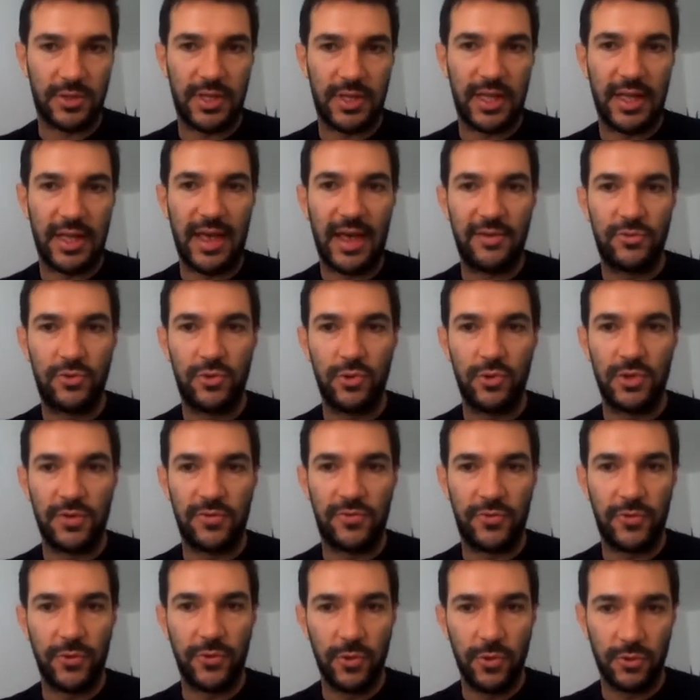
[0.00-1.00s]
they have to
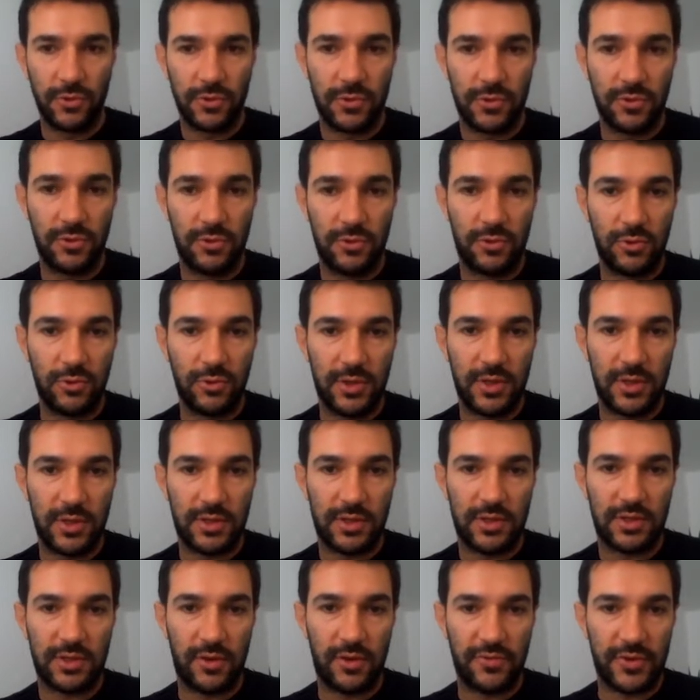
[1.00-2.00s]
diffuse to the
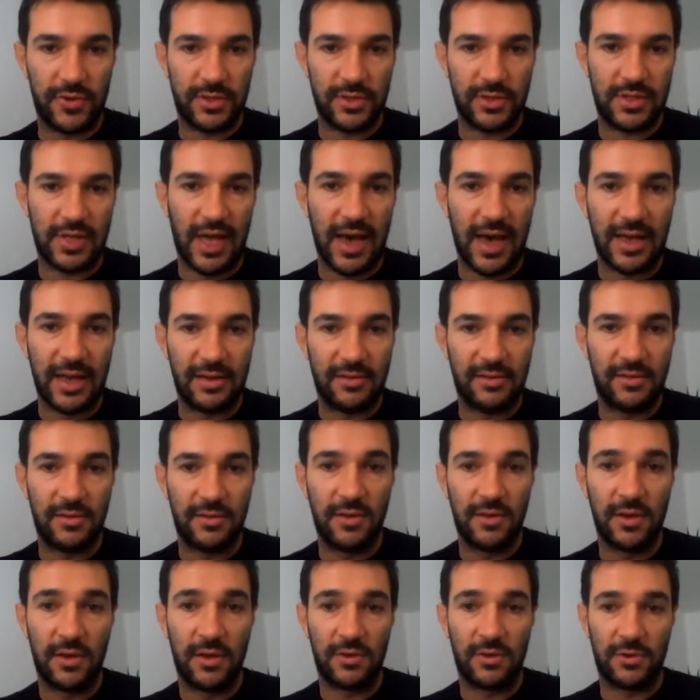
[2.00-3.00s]
surface site
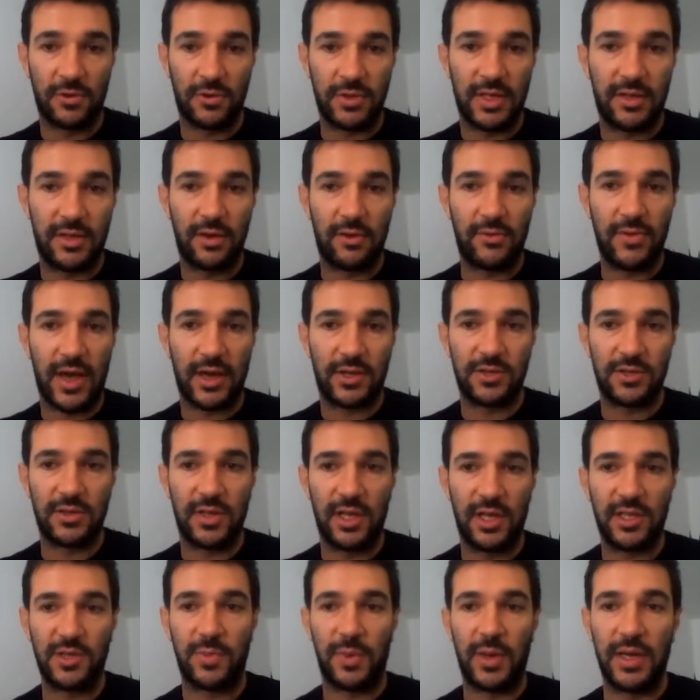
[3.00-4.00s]
so that the reaction
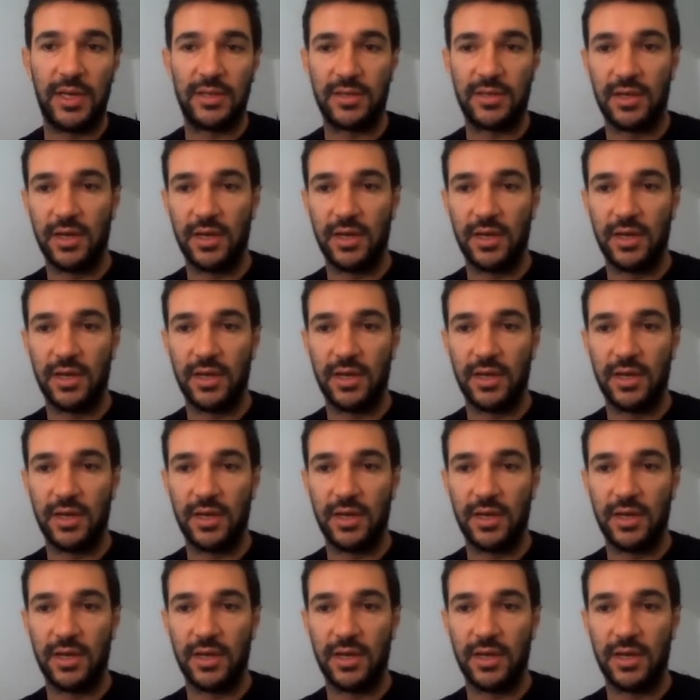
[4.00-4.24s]
takes place.